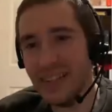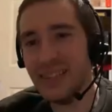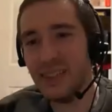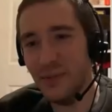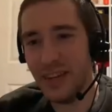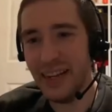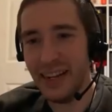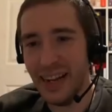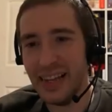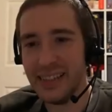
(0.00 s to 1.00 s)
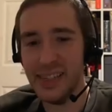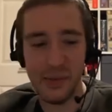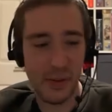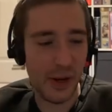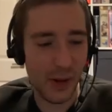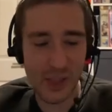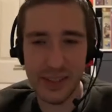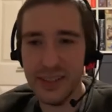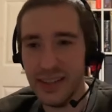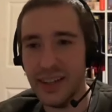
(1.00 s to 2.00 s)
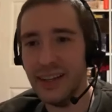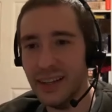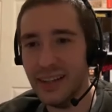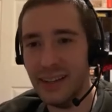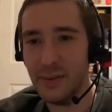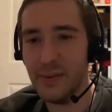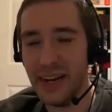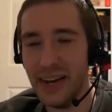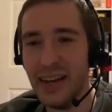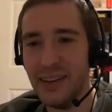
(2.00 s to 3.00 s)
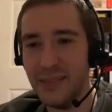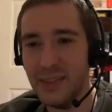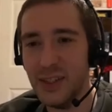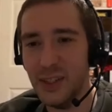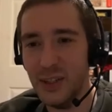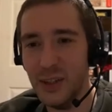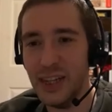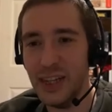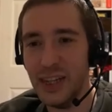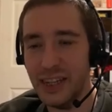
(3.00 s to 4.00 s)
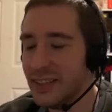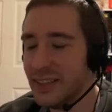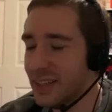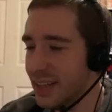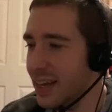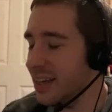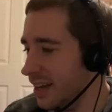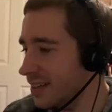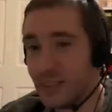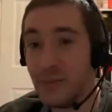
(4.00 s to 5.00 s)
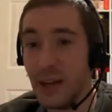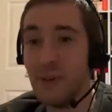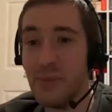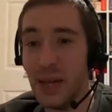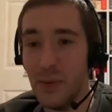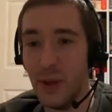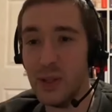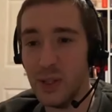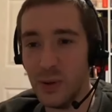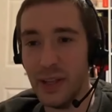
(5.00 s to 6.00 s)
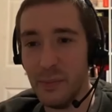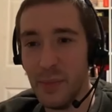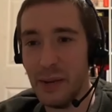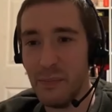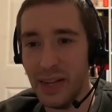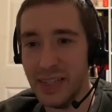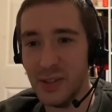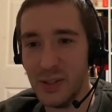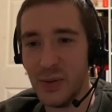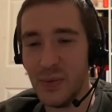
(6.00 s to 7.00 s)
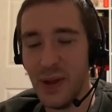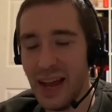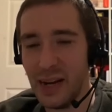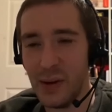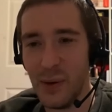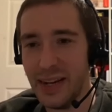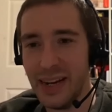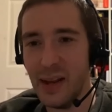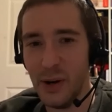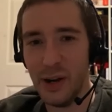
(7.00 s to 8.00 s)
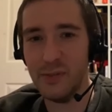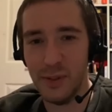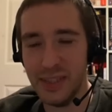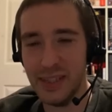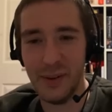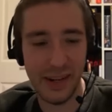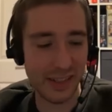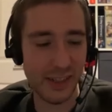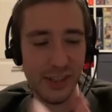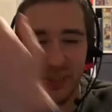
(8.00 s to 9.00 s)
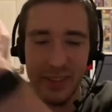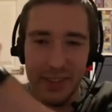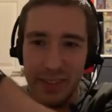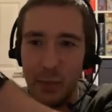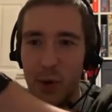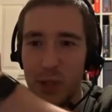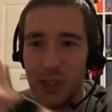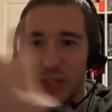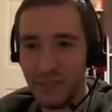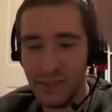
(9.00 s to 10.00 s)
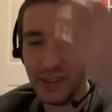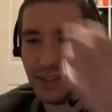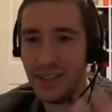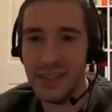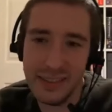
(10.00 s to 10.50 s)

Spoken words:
something in that Siri Otter thing. I think I'm going to have to look into that. Yeah, because I'm playing with Otter at the minute, but I don't do anywhere near enough with Siri, and I should. I've got the watch and everything.